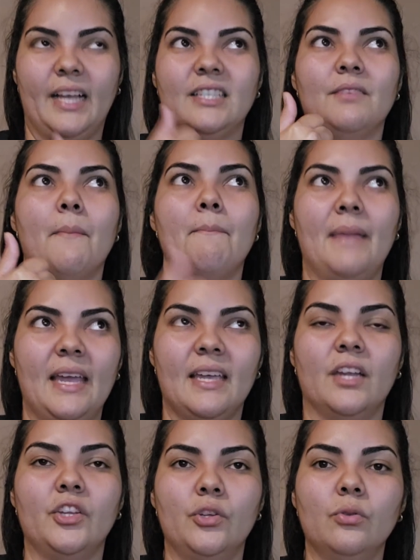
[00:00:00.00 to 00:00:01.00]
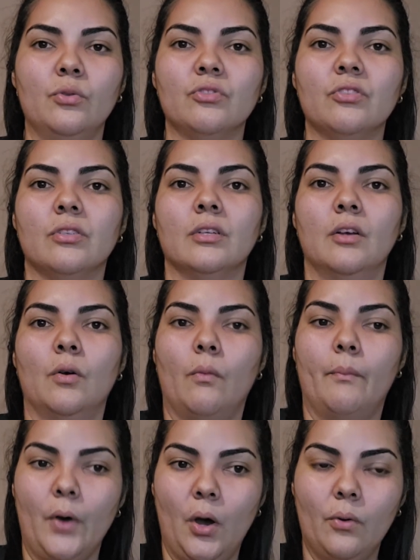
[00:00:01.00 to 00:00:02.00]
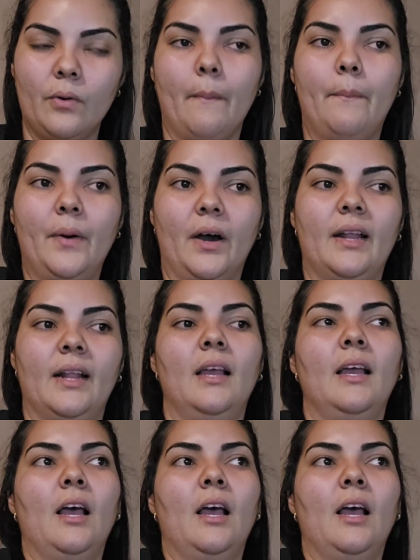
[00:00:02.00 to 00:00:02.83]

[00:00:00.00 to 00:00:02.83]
it's making you lose bone, but